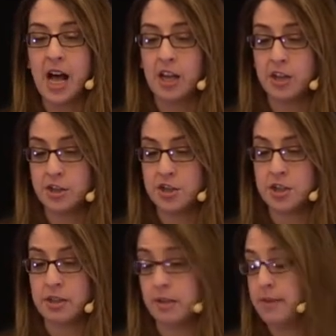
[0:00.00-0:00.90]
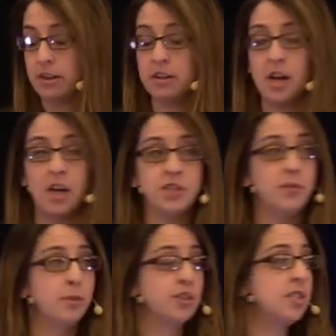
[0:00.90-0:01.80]
College, the American College
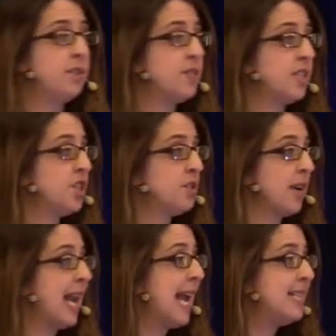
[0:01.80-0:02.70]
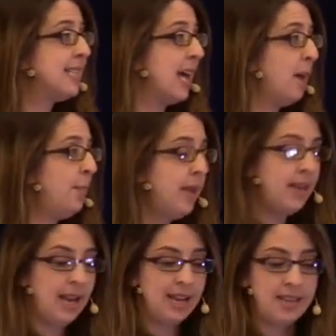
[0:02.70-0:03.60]
of Emergency Physicians, right, ACEP,
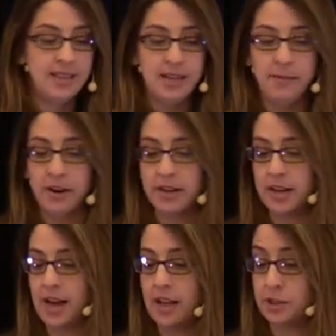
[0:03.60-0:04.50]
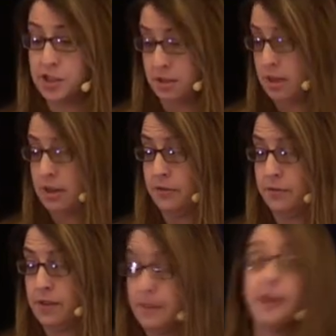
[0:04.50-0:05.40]
and then the American College
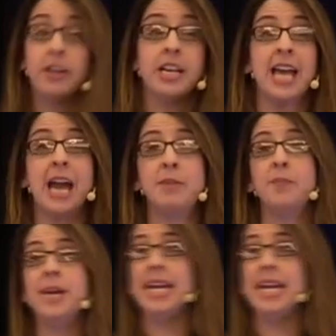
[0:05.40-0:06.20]
of American Academy of